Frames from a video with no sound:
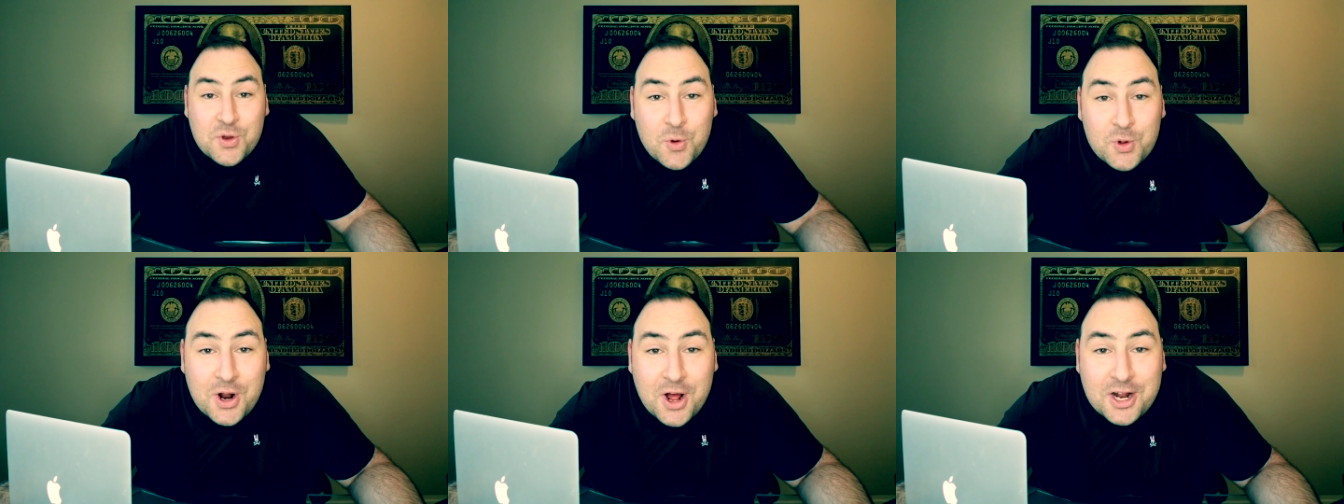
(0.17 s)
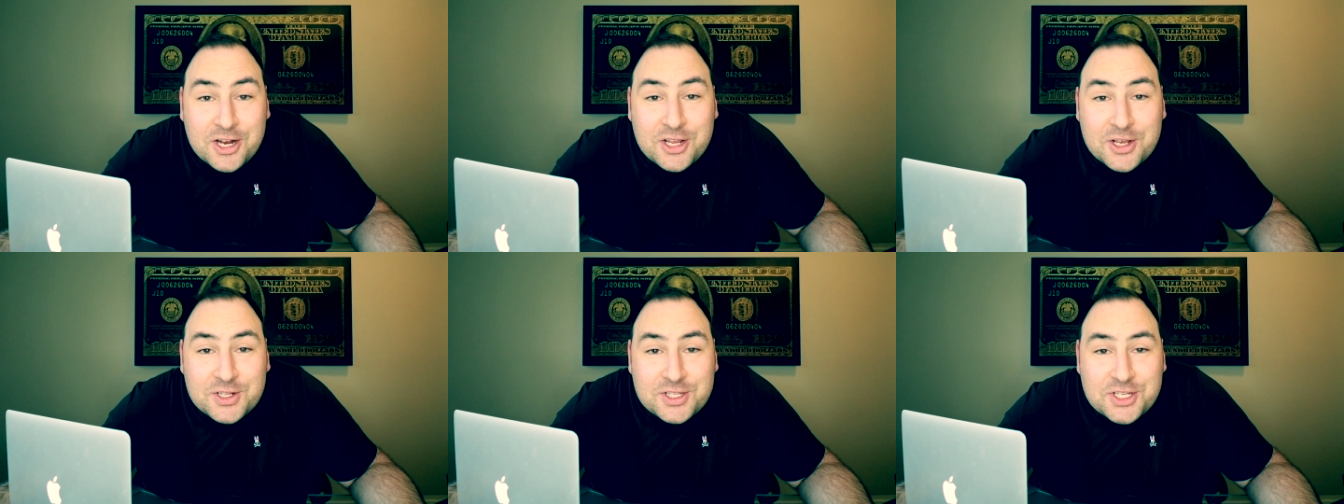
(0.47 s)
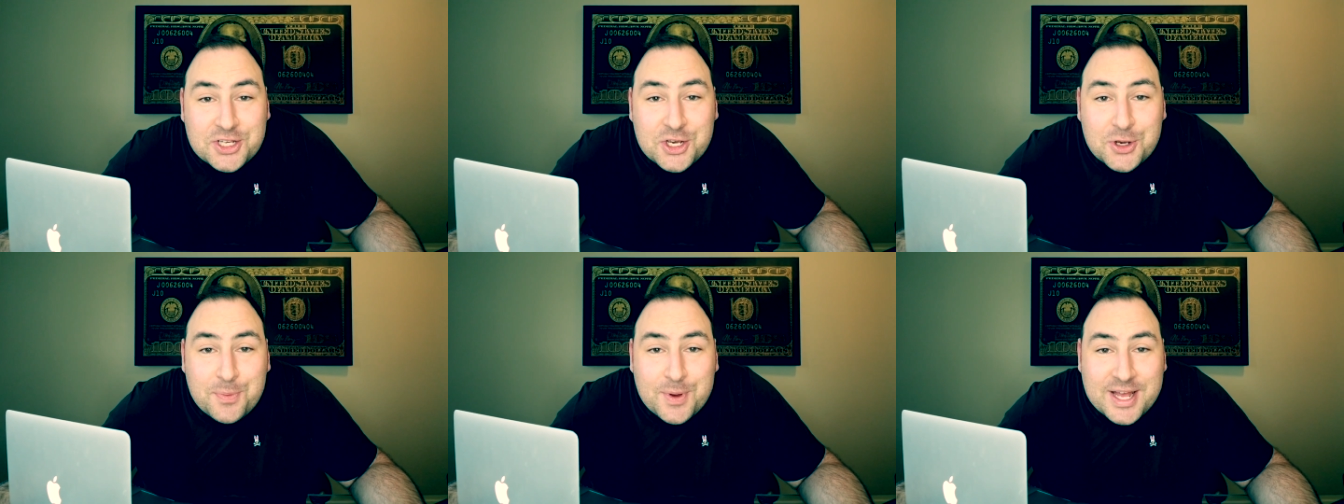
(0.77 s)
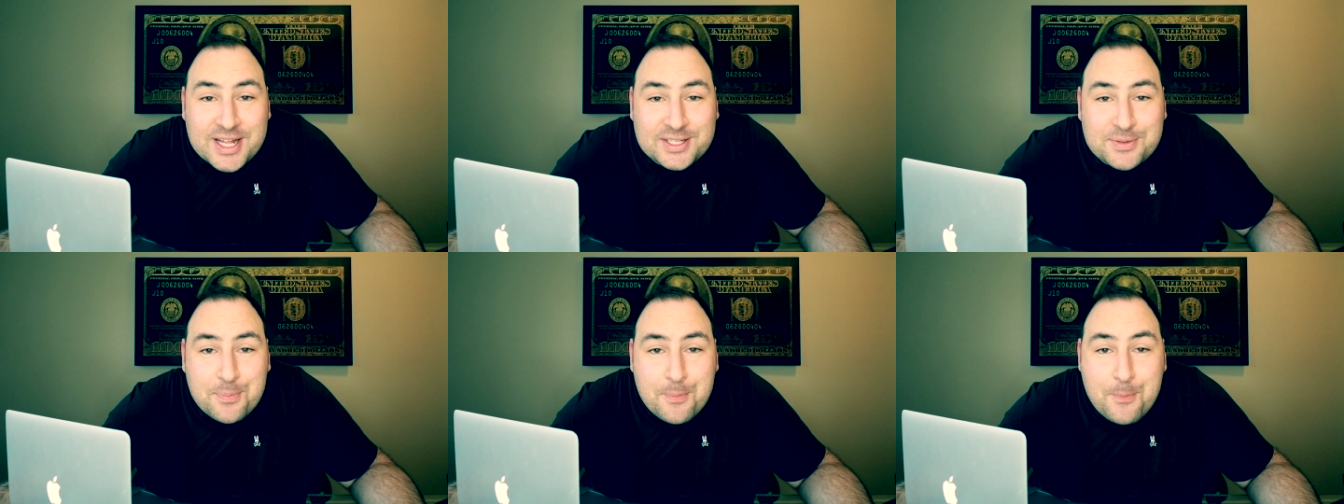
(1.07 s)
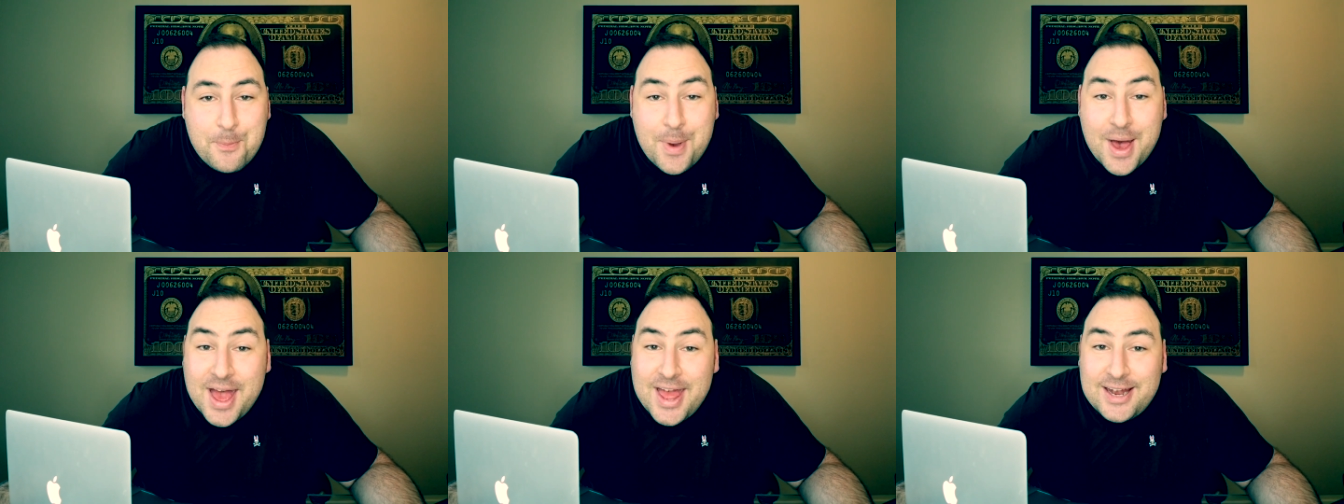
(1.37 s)
going on YouTube? It's
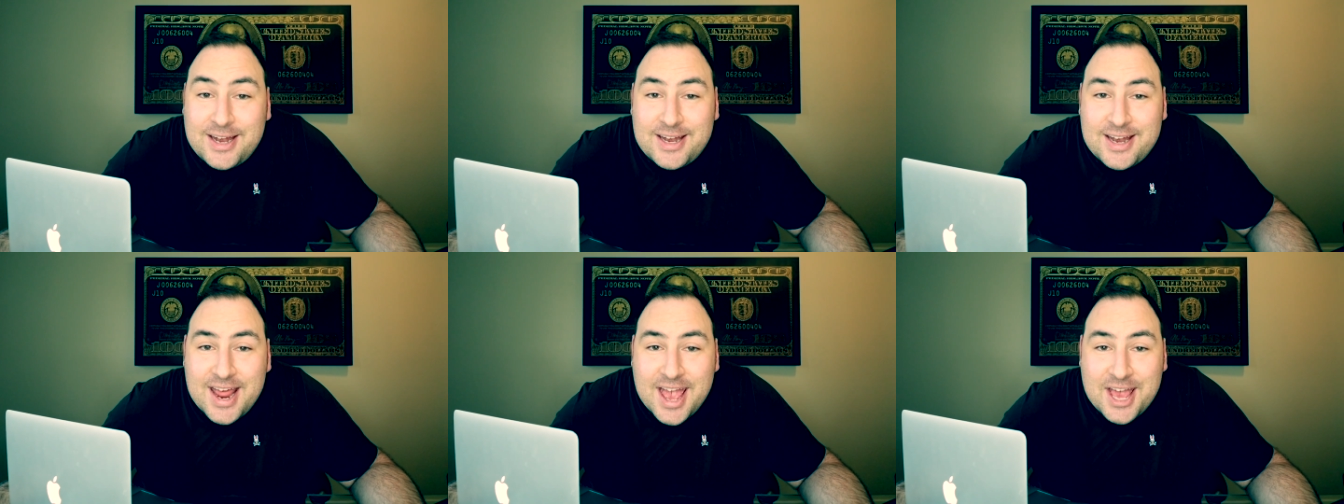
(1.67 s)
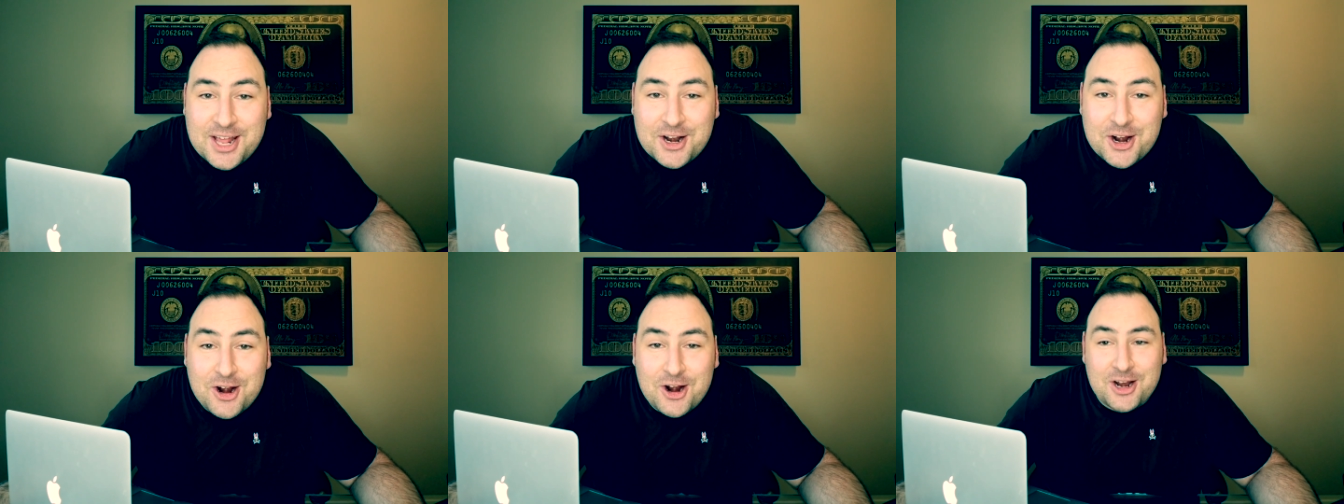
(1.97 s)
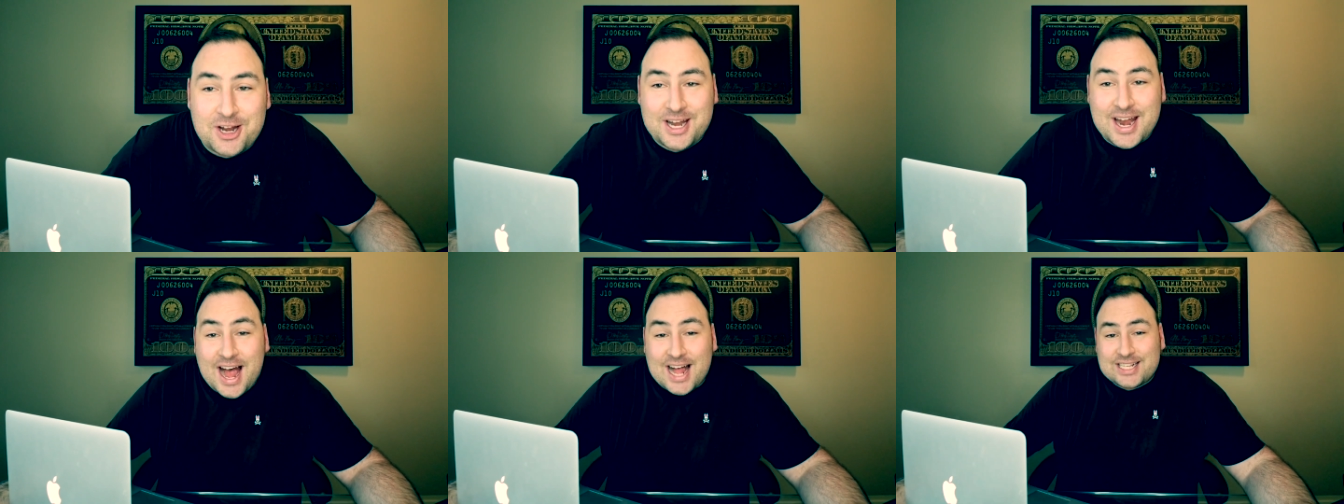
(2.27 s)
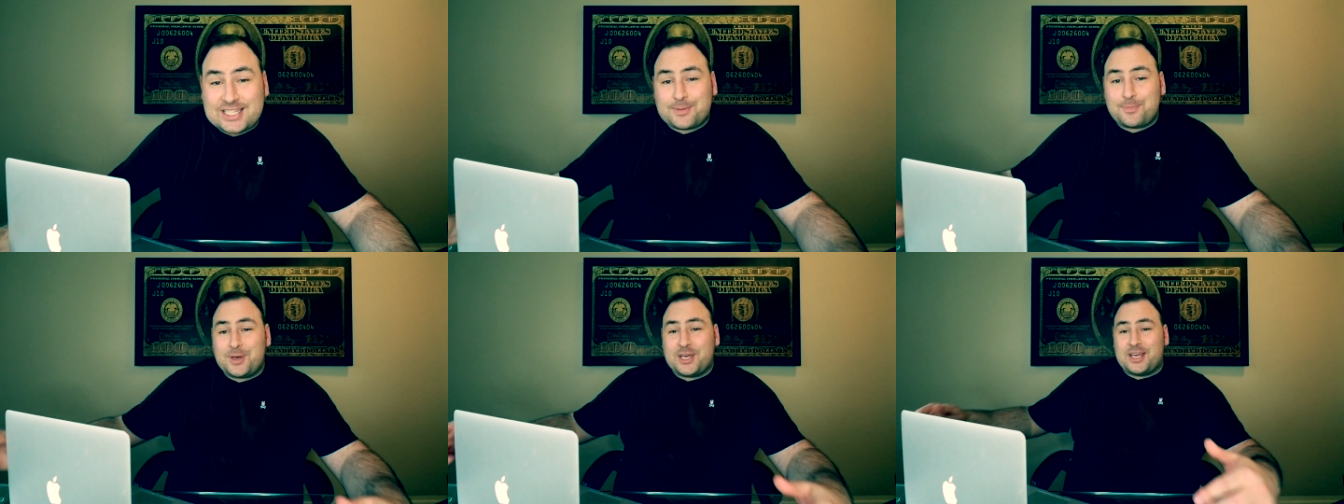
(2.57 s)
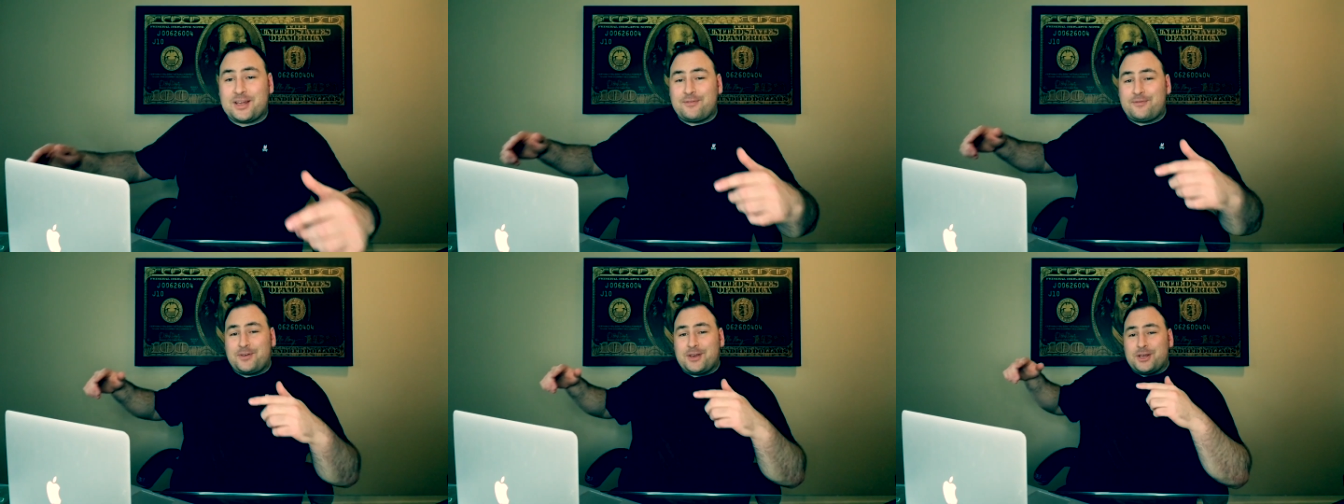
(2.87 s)
Ben Nader, not to be
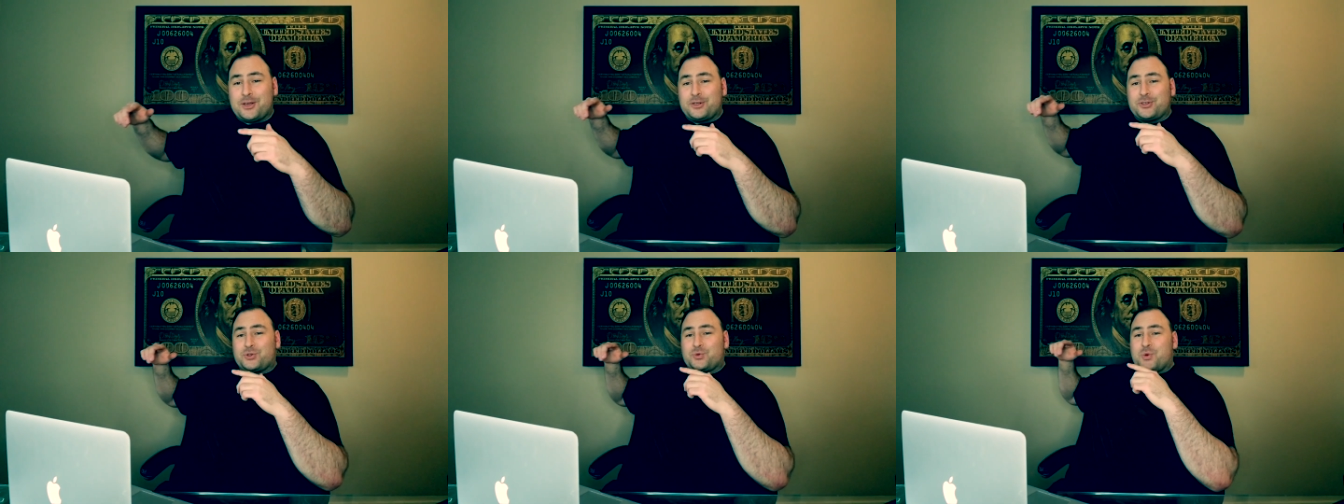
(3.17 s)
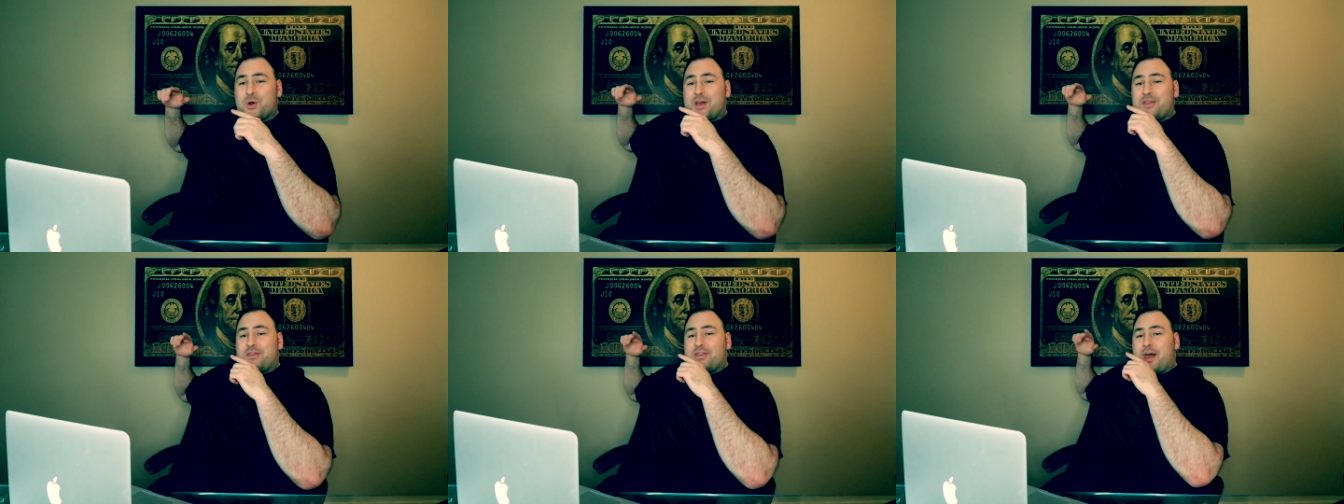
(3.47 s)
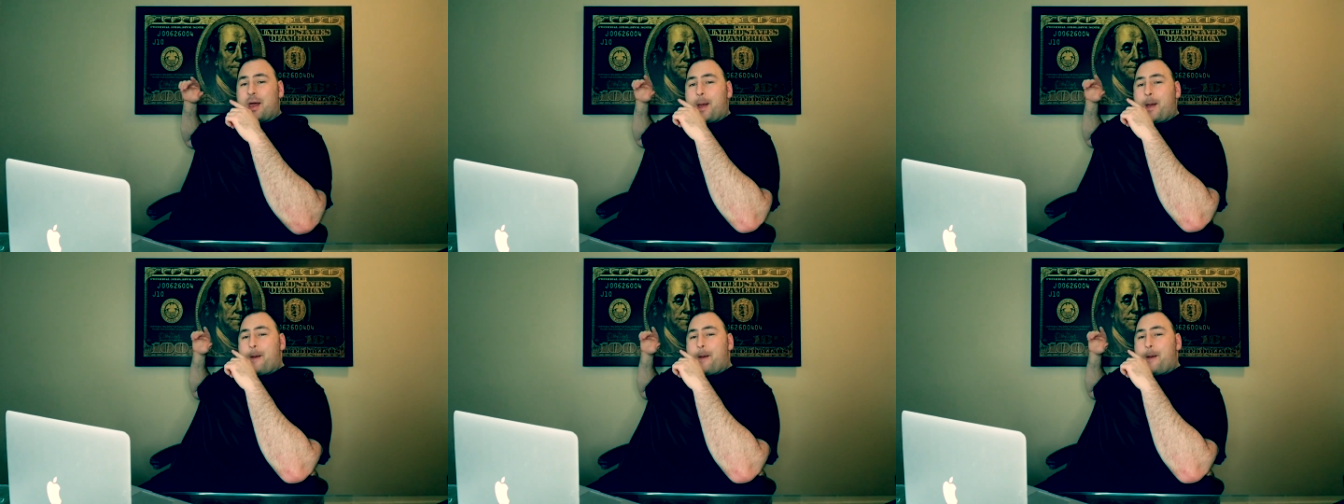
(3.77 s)
confused with